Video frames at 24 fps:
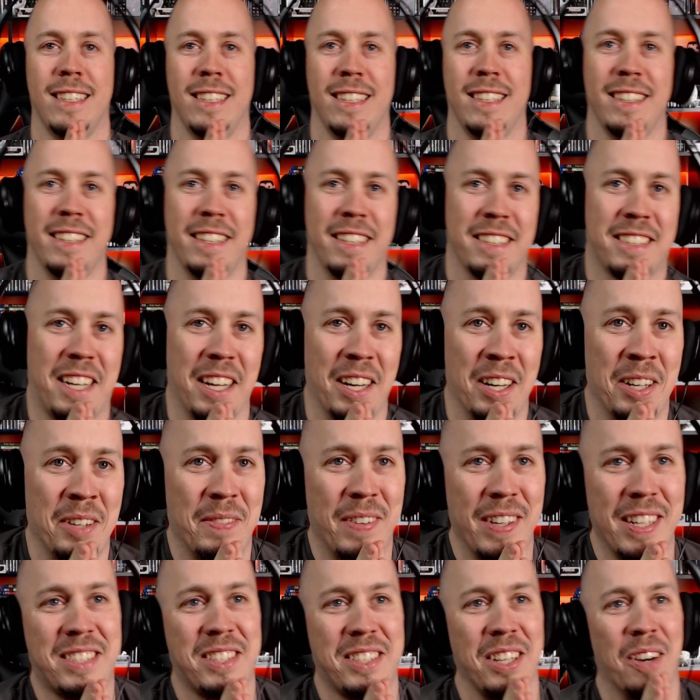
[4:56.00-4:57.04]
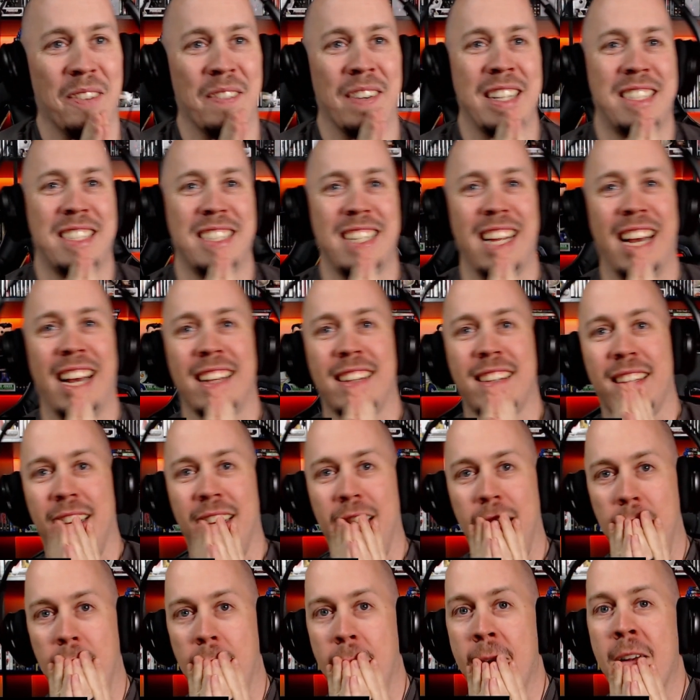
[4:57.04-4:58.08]
There's gonna be so much death.
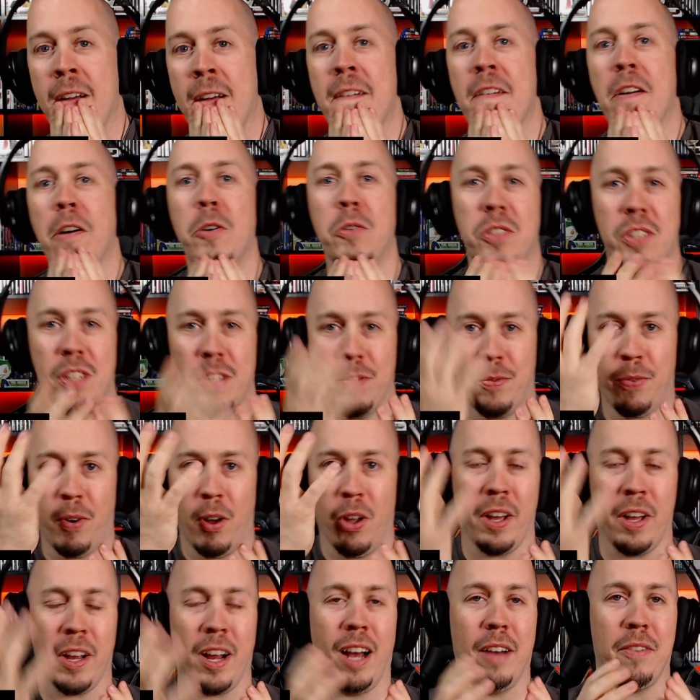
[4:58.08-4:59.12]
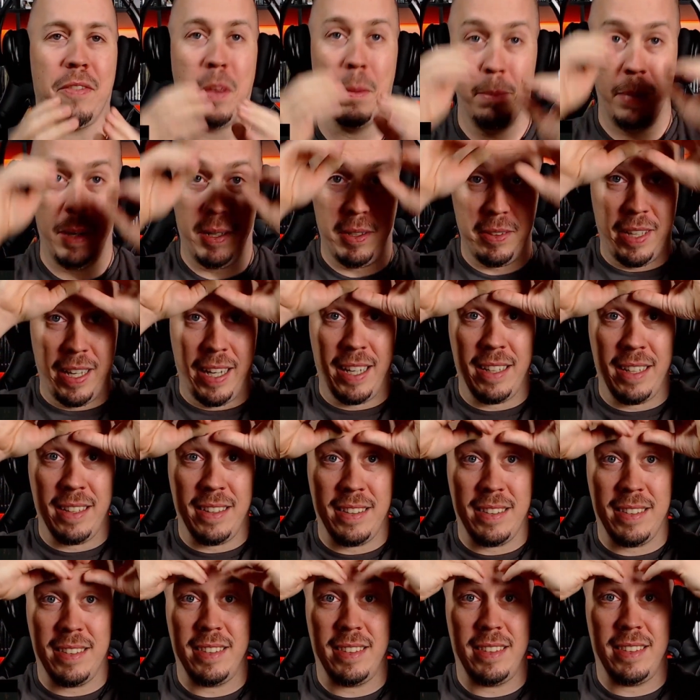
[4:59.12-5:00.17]
Who's the falling off the building?
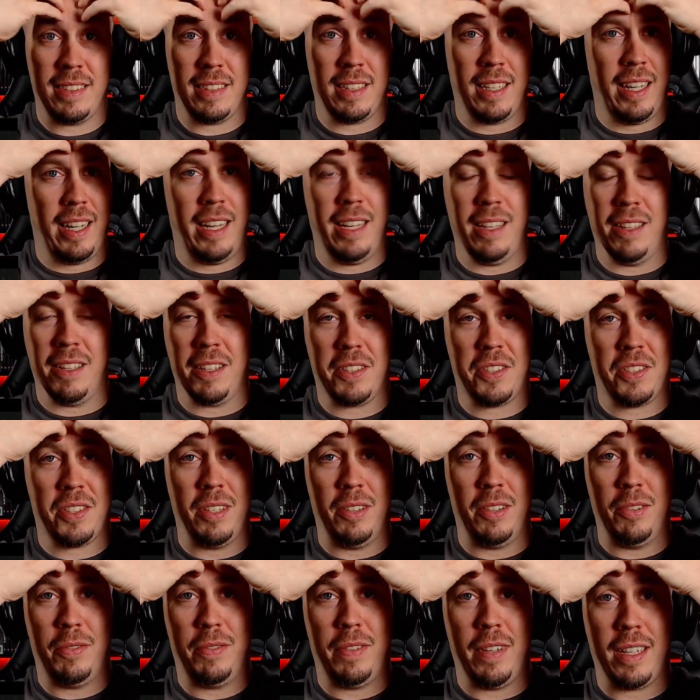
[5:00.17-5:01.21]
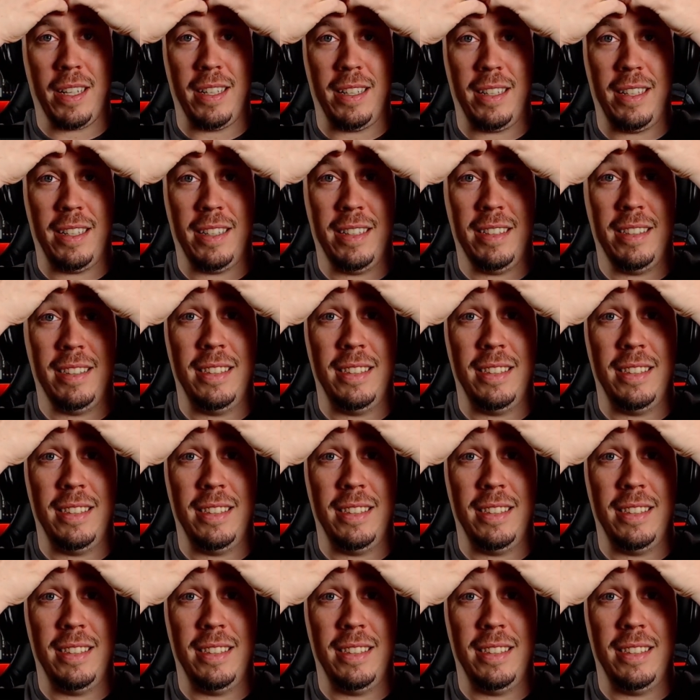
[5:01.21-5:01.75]
He looks so fucking good.